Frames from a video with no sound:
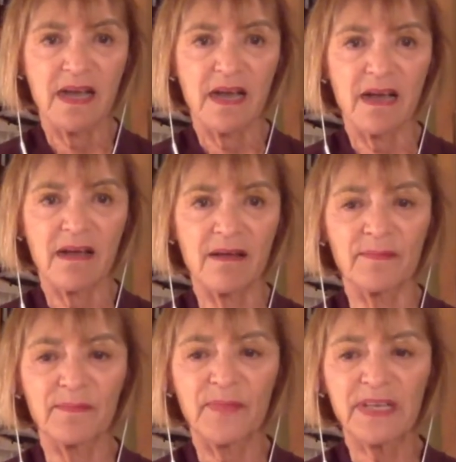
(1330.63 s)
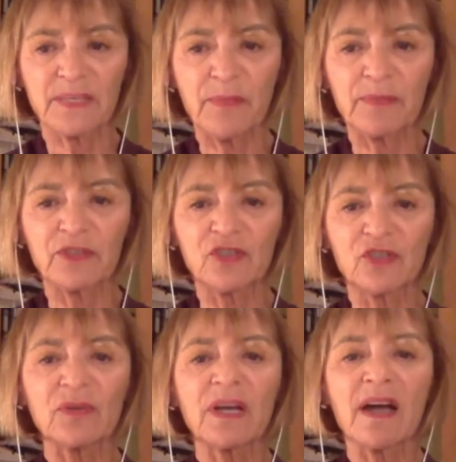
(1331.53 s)
Um, because people
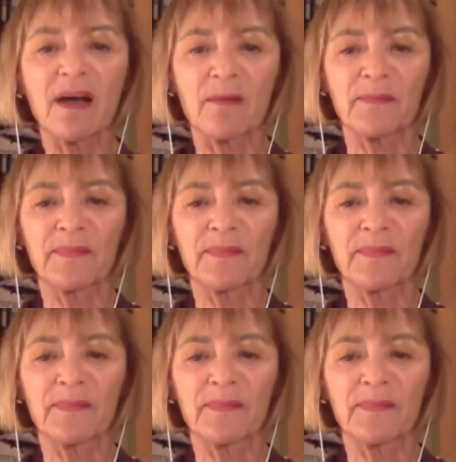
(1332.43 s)
do come